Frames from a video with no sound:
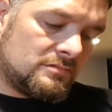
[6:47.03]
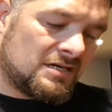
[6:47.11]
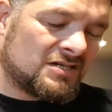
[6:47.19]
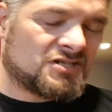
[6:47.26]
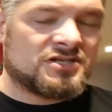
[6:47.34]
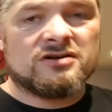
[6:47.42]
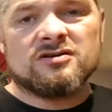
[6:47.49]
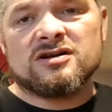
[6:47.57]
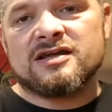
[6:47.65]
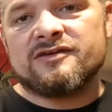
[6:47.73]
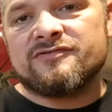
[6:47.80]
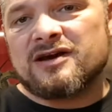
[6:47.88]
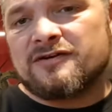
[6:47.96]
Actually, no, I'm going
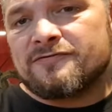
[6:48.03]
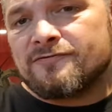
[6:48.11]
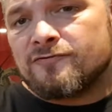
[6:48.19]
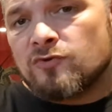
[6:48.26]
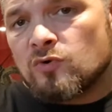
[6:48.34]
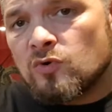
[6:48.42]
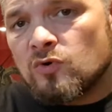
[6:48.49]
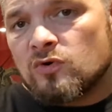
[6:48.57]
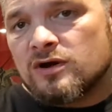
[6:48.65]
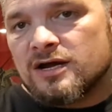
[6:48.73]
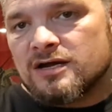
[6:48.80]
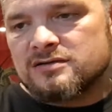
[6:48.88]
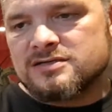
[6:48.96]
to give that a 4
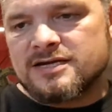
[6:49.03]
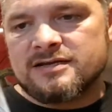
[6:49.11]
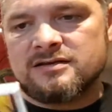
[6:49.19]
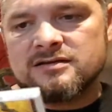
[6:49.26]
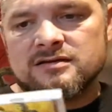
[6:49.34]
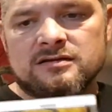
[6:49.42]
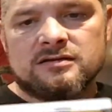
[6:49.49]
out of 10.